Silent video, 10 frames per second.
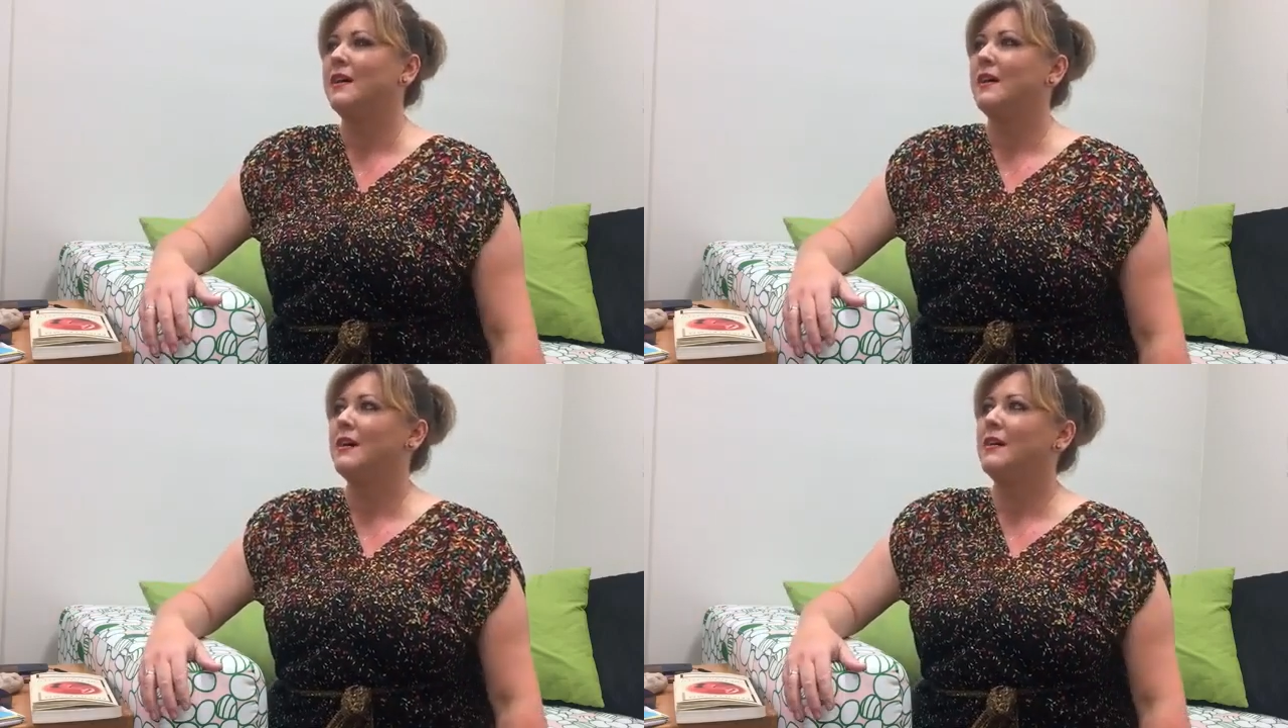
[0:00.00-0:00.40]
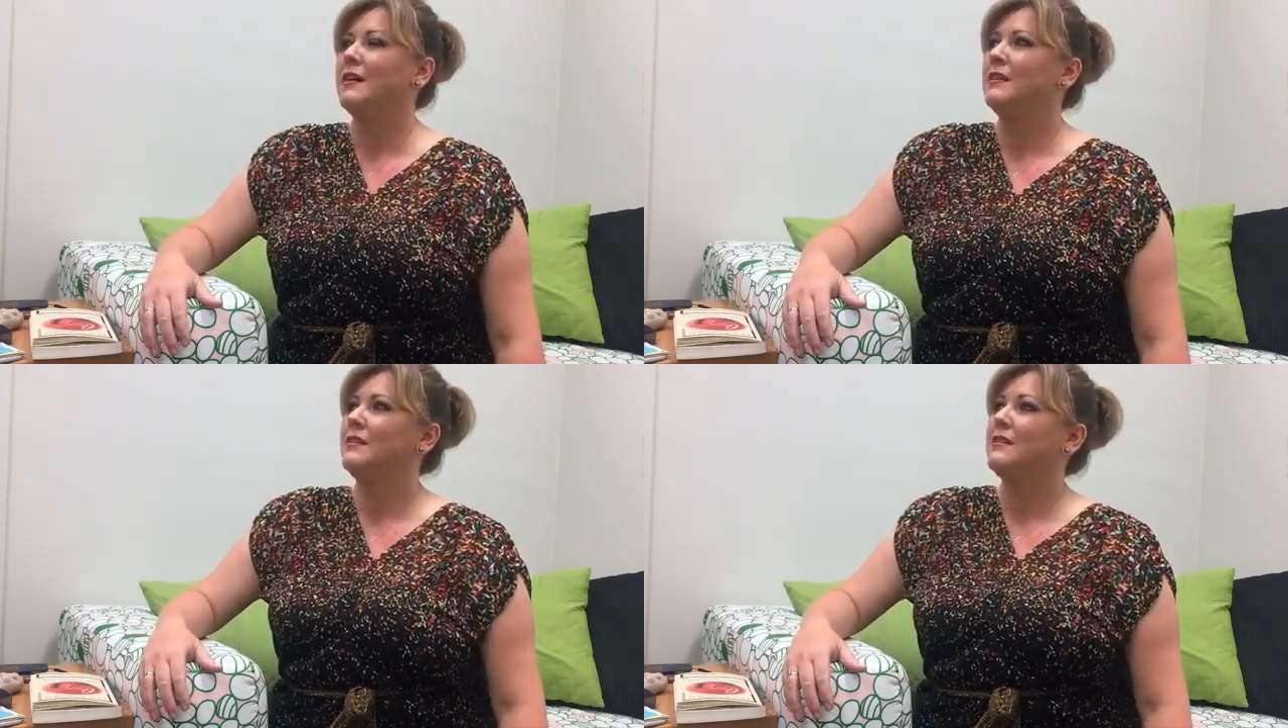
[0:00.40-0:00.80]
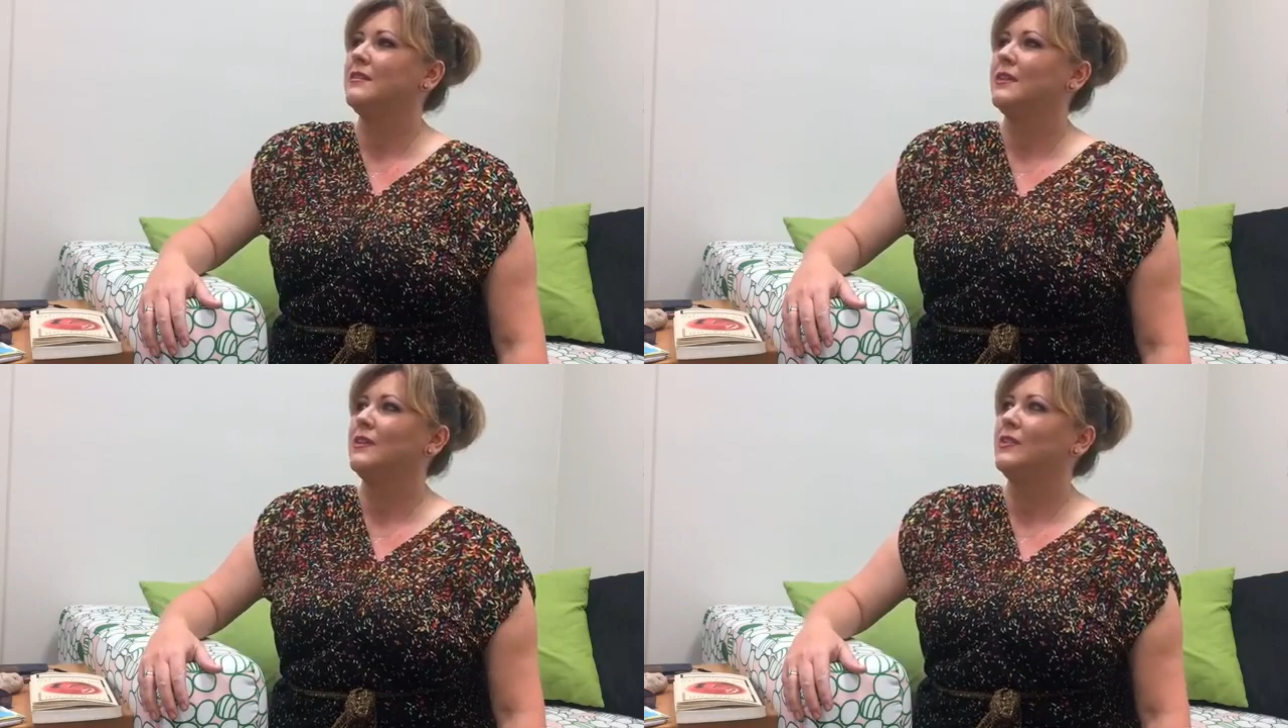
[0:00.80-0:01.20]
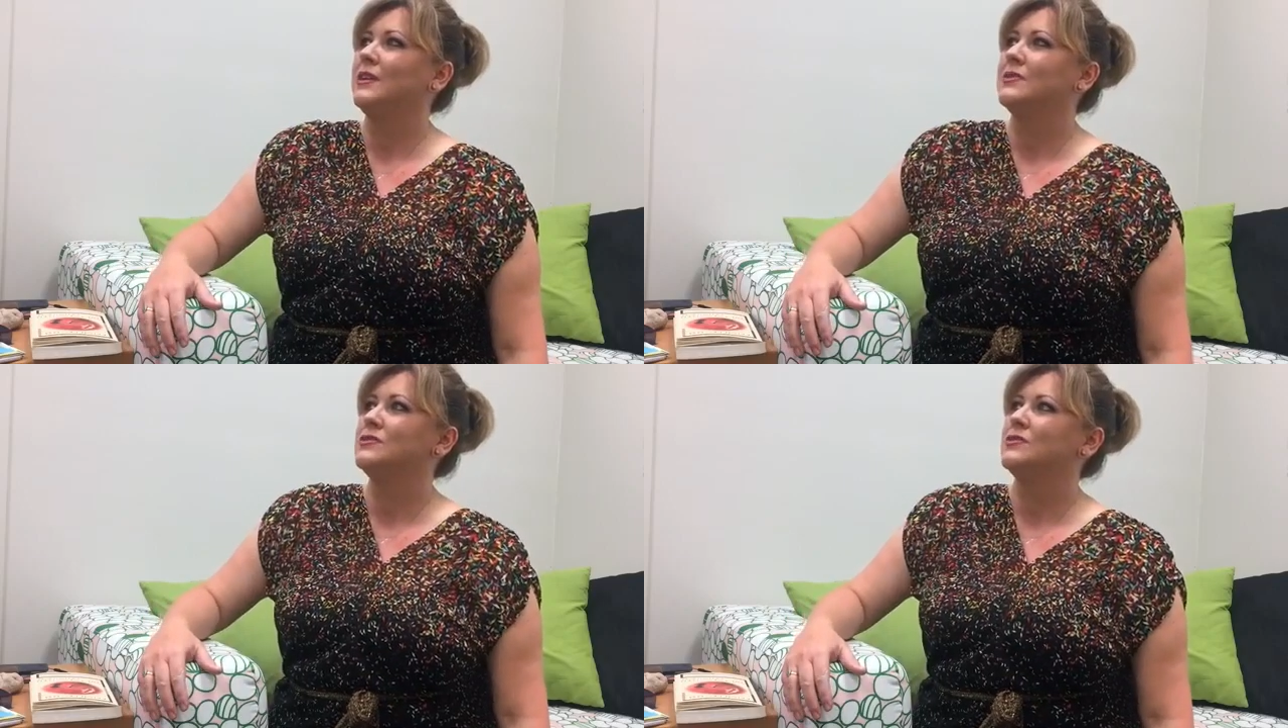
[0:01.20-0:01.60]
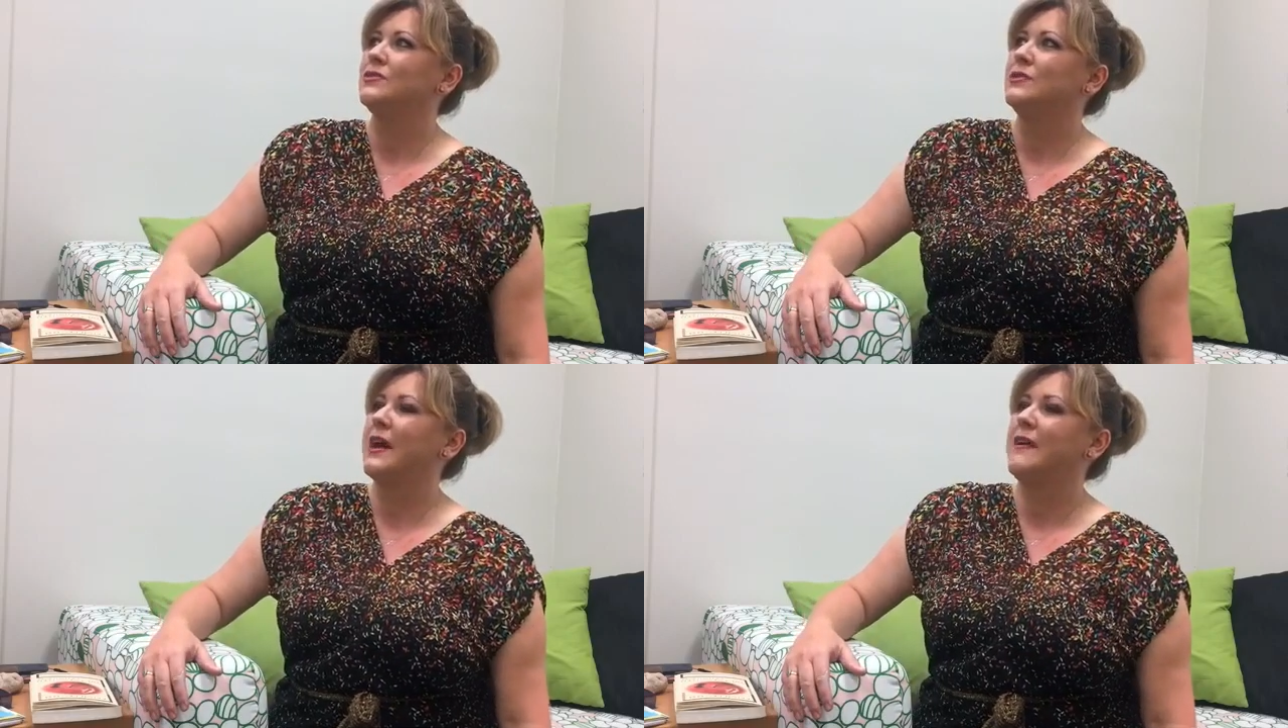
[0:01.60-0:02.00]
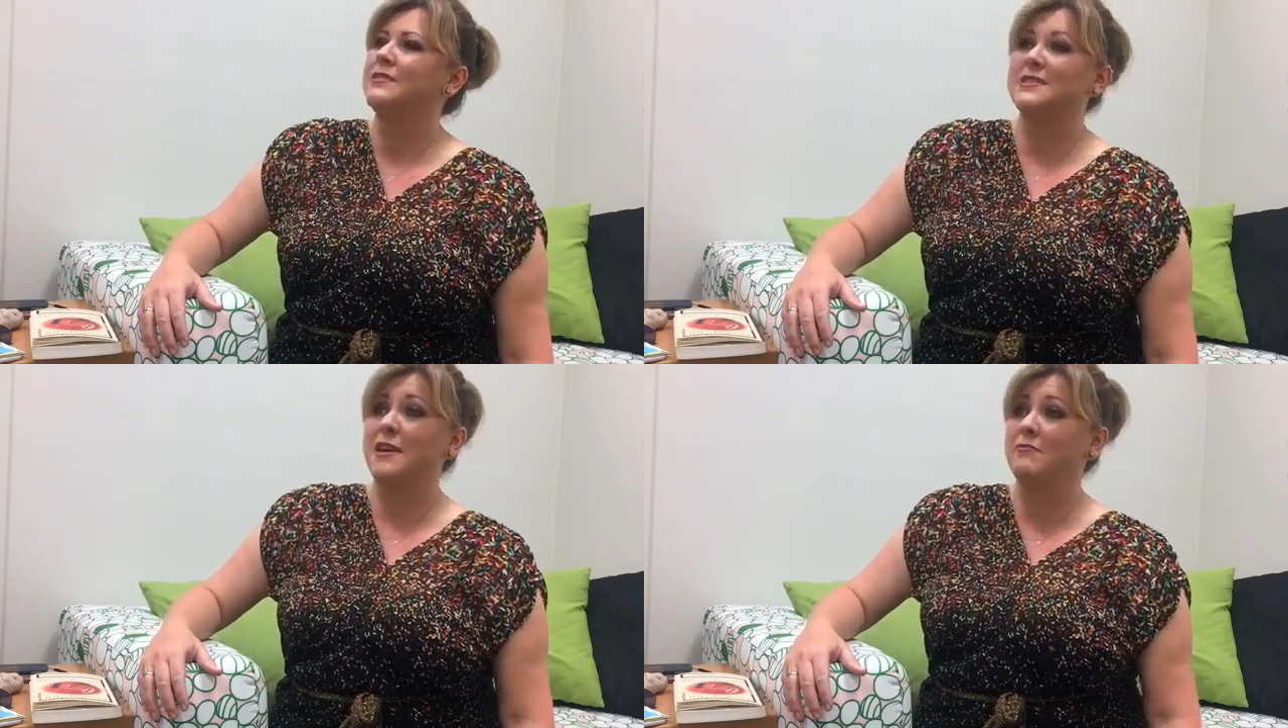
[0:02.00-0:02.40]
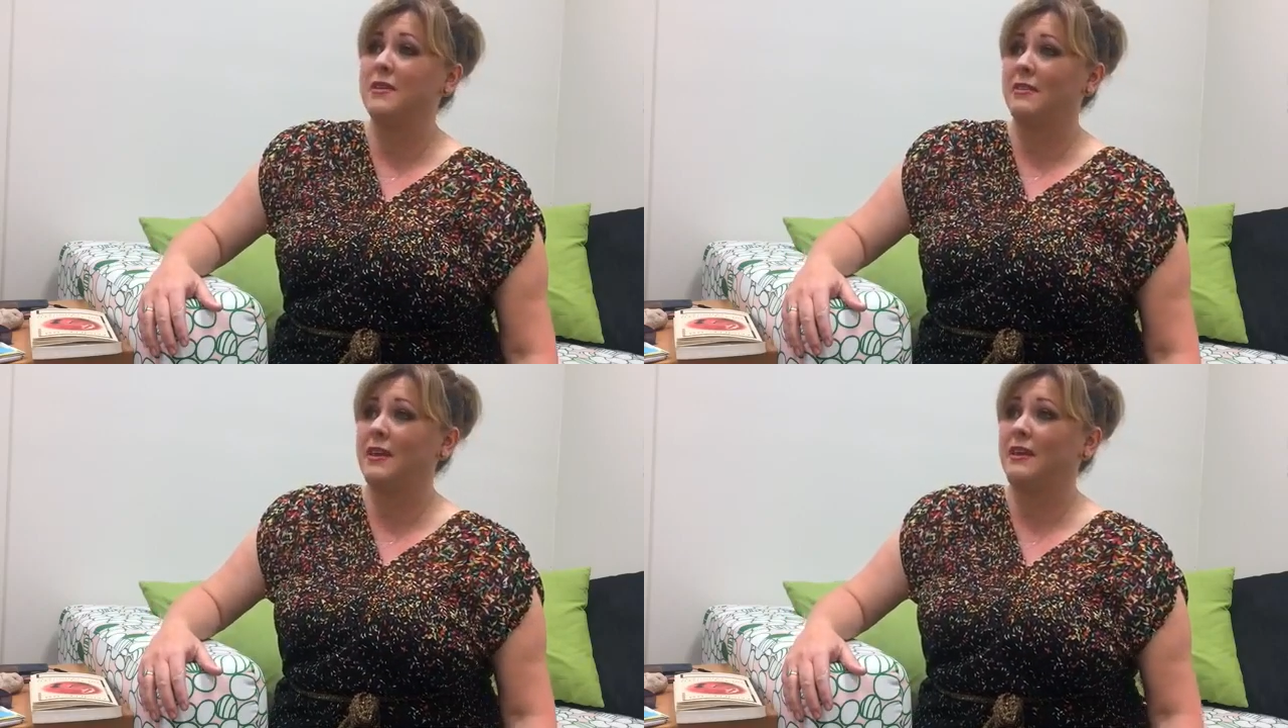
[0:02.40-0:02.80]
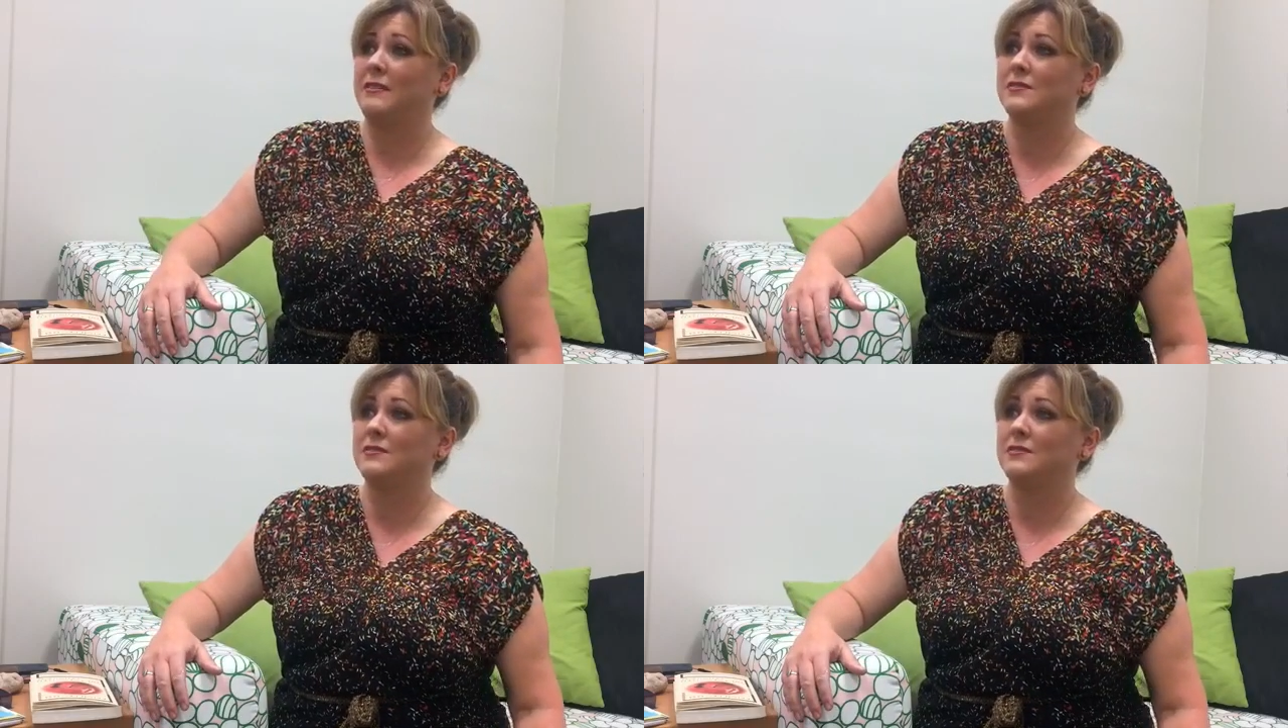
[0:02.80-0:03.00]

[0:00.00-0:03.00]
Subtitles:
Another thing you need to have is empathy.